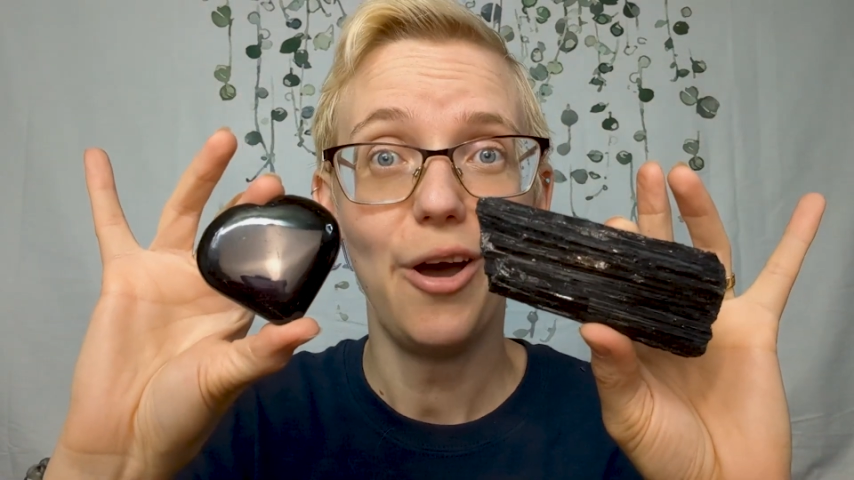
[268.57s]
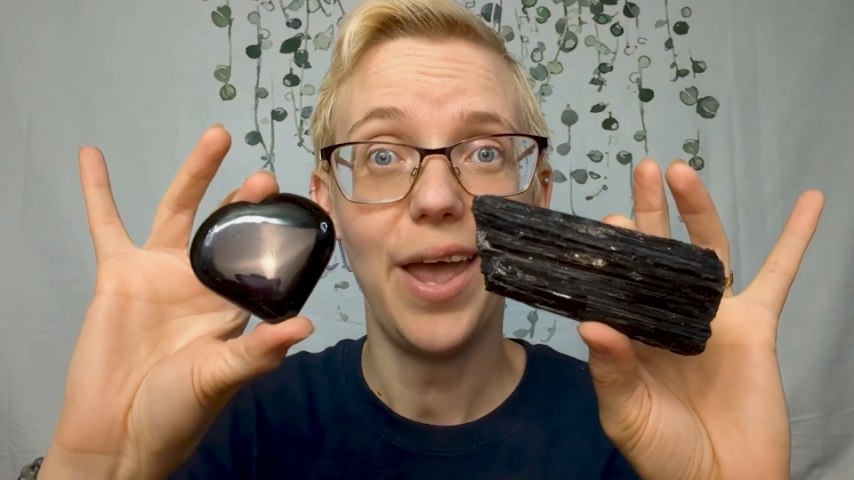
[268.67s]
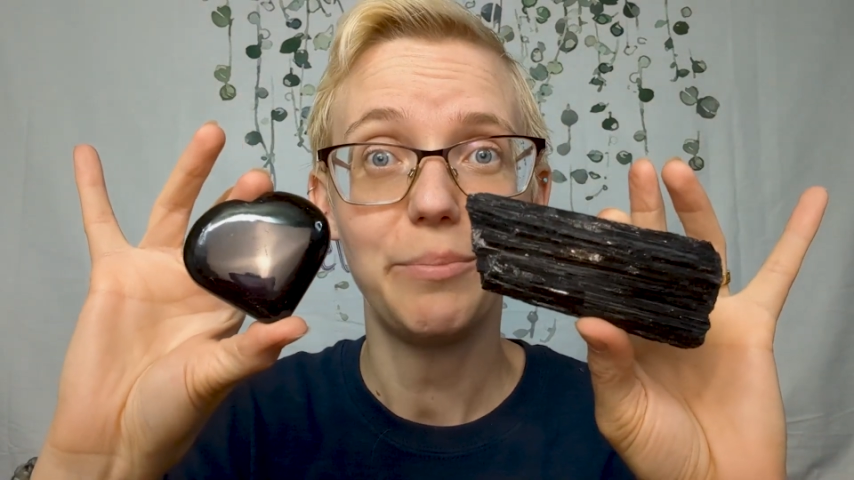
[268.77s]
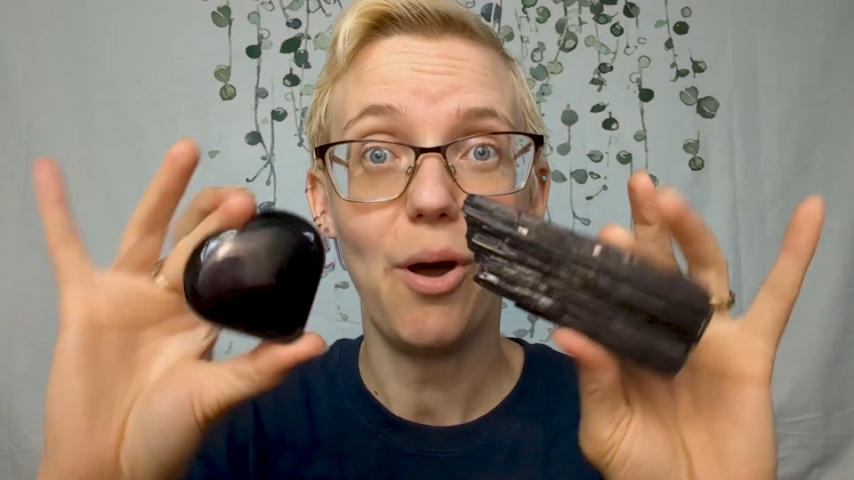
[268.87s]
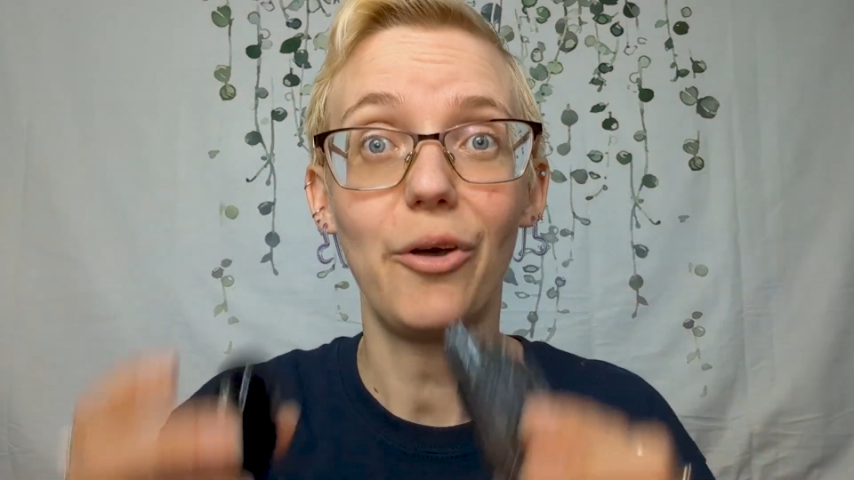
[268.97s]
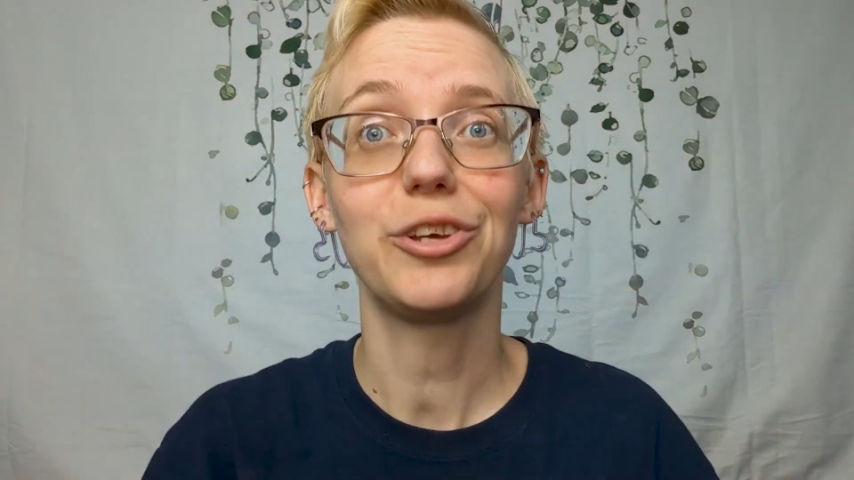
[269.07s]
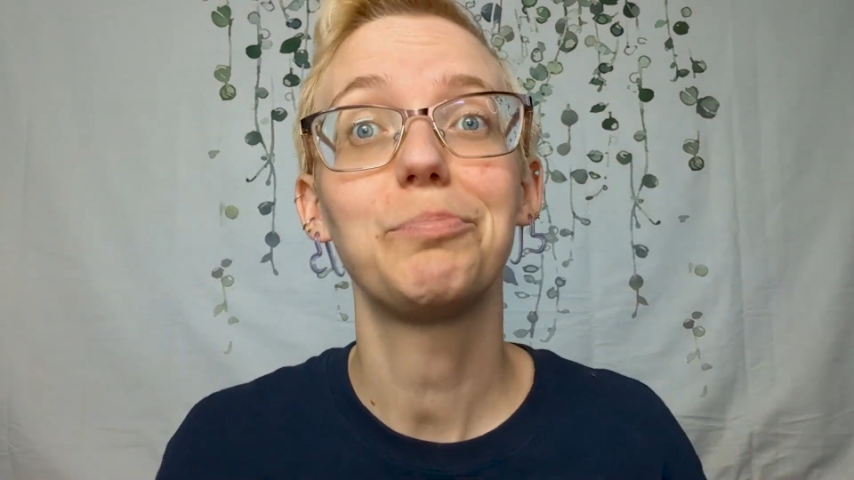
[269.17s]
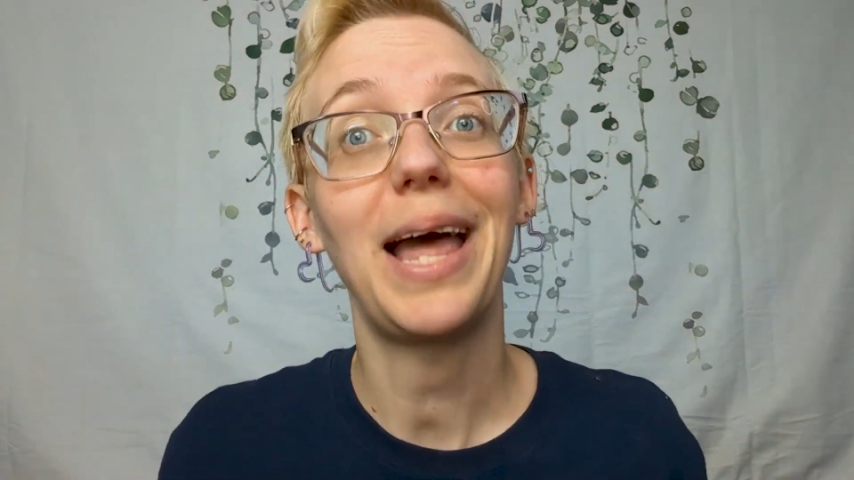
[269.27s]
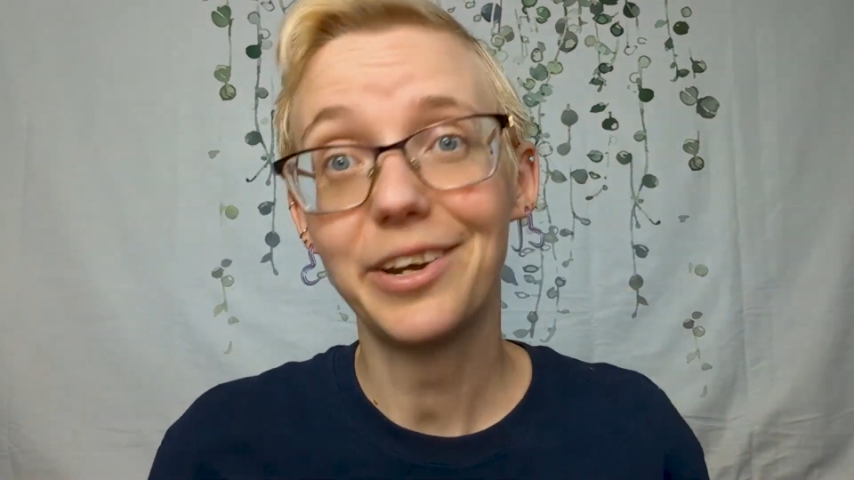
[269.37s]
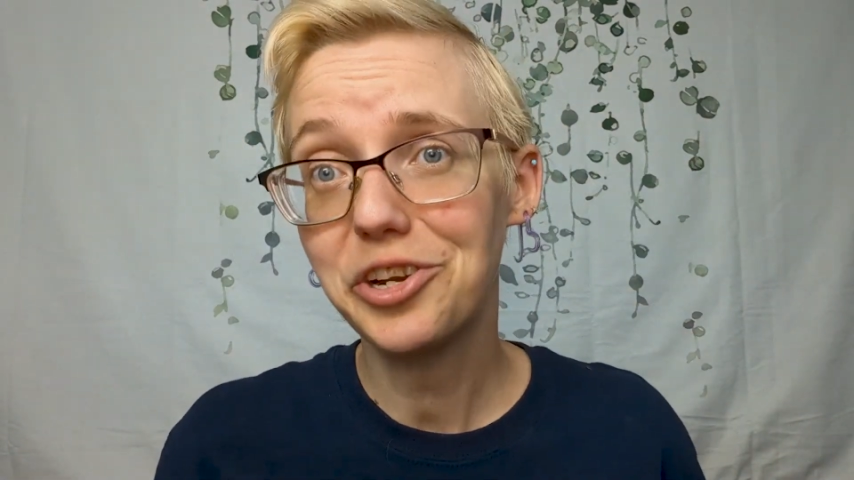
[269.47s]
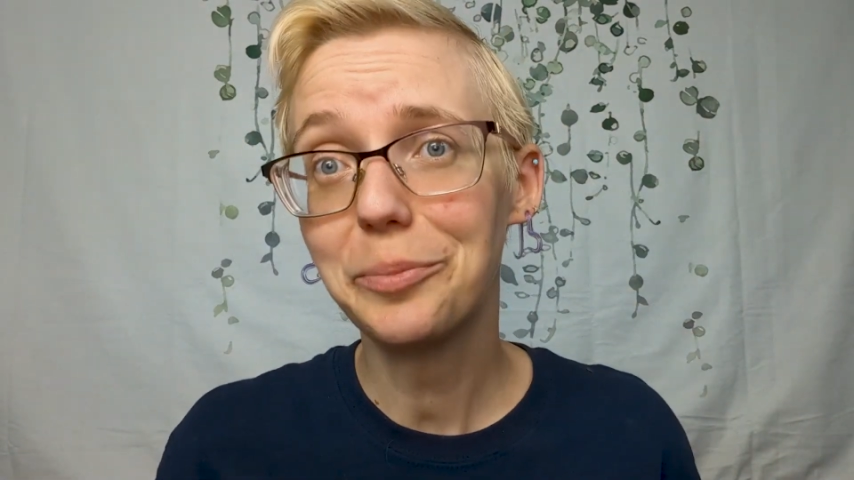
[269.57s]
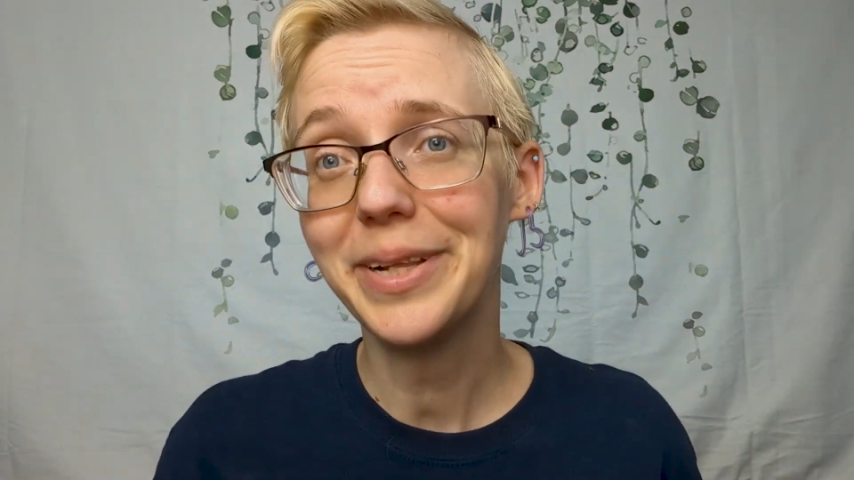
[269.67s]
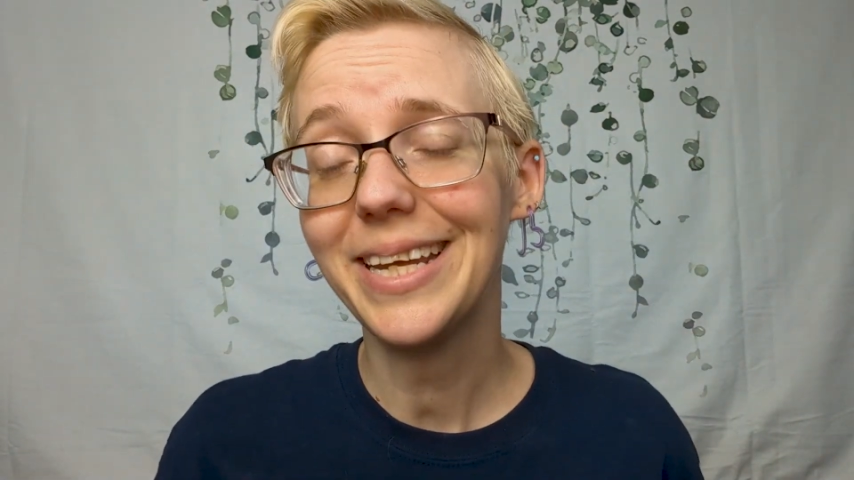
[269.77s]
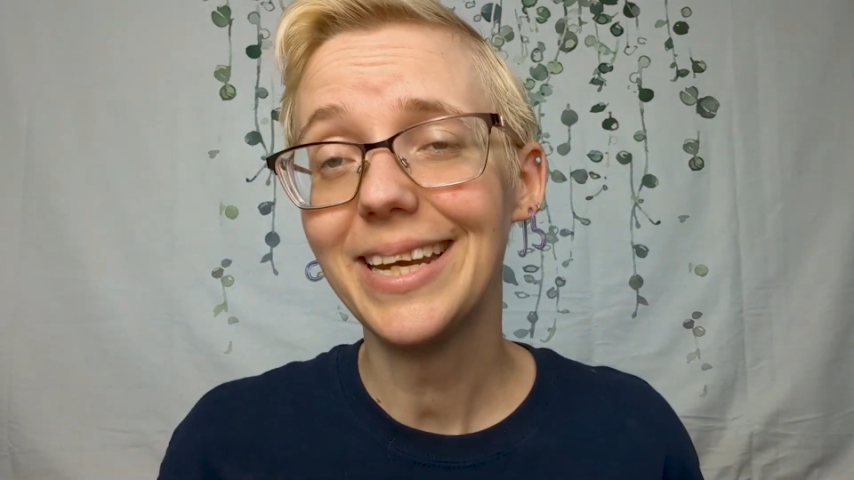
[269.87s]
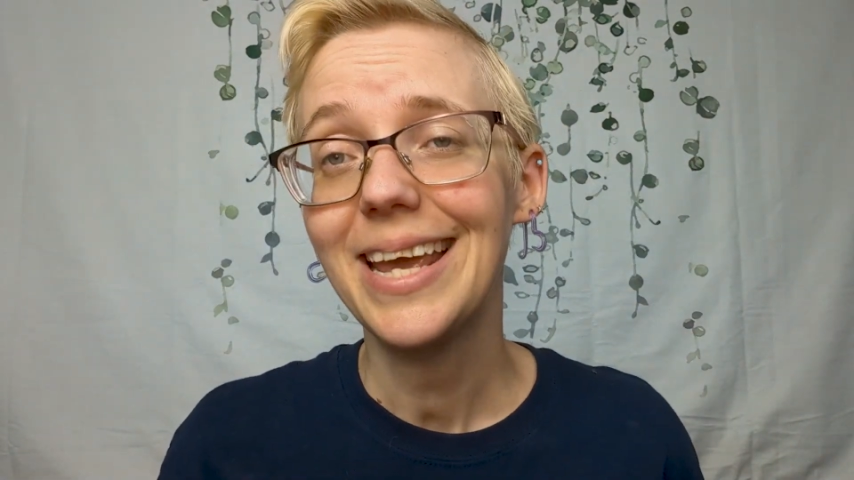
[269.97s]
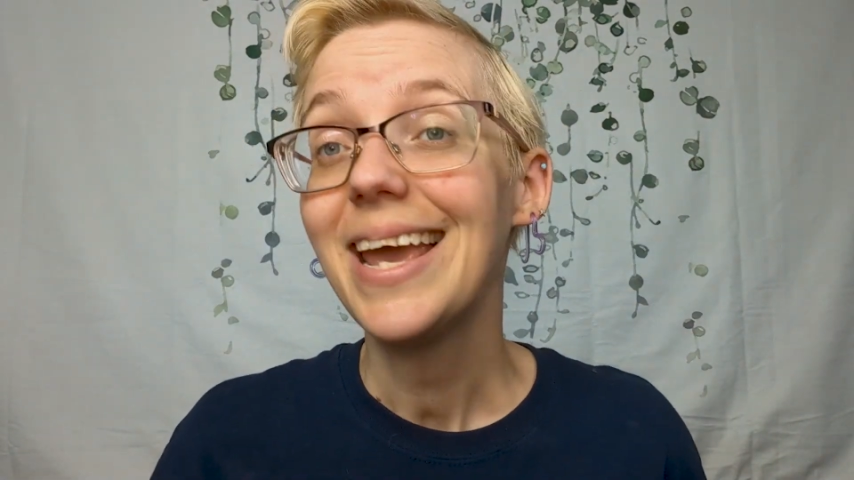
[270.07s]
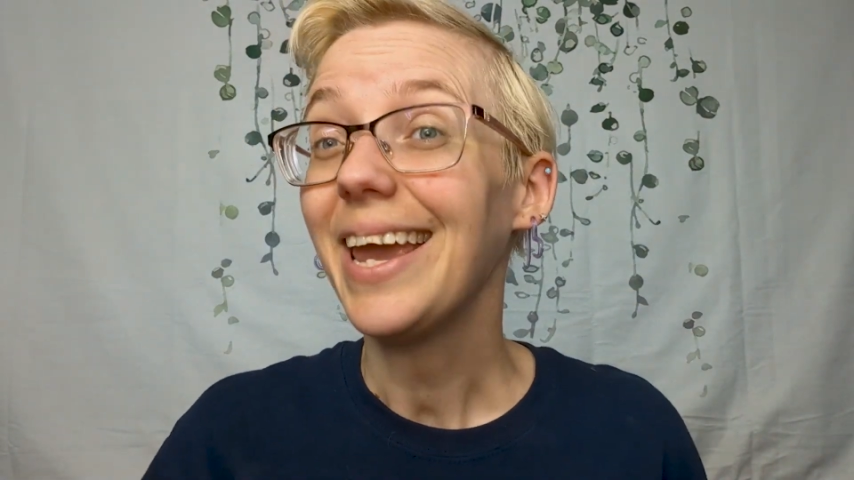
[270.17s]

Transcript: and polished black tourmaline.